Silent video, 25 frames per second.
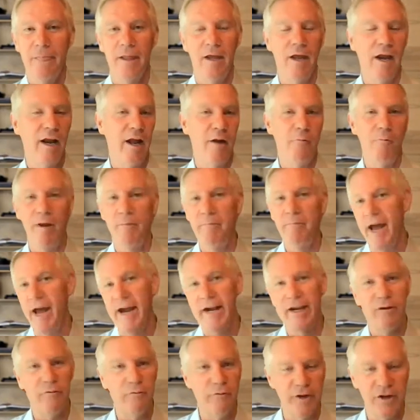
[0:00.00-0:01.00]
And I went
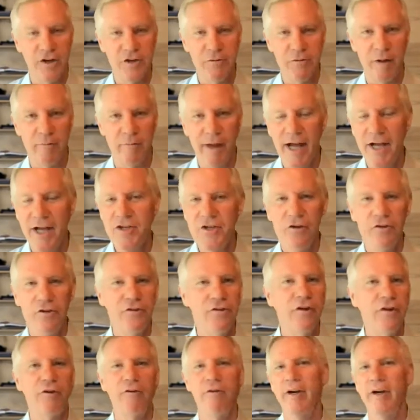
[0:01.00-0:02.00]
back and finished my bachelor's
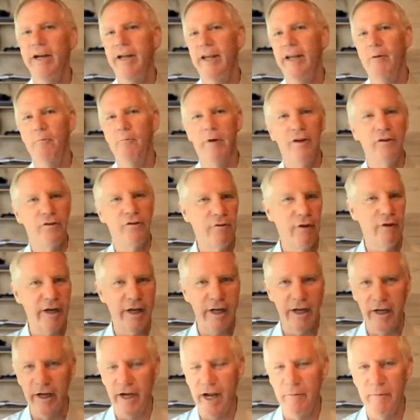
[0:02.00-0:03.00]
degree and then went straight
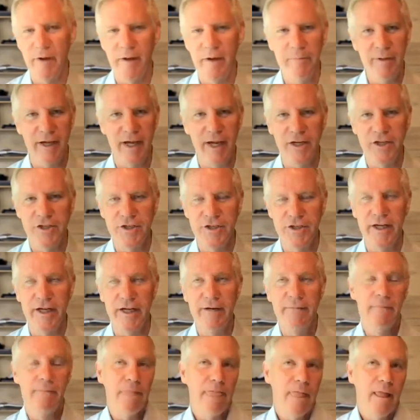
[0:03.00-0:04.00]
in and got my
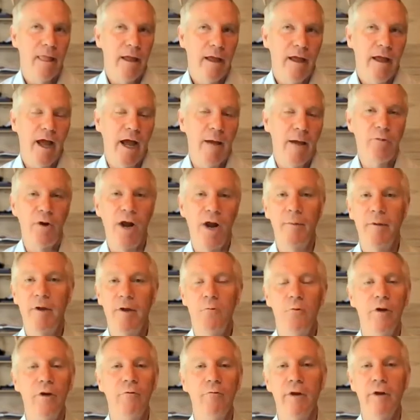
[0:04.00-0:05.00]
PhD. I probably
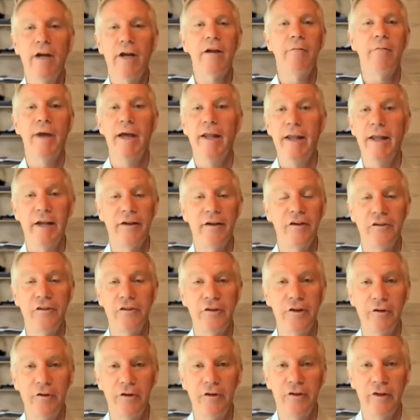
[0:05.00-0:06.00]
wouldn't recommend that to
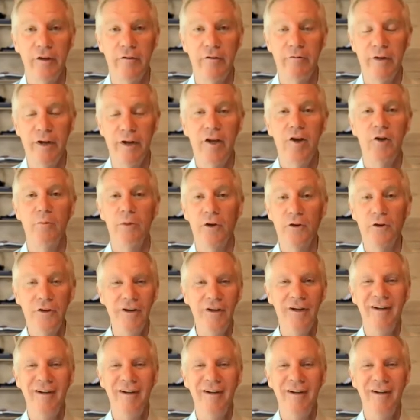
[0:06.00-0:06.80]
students at Vanderbilt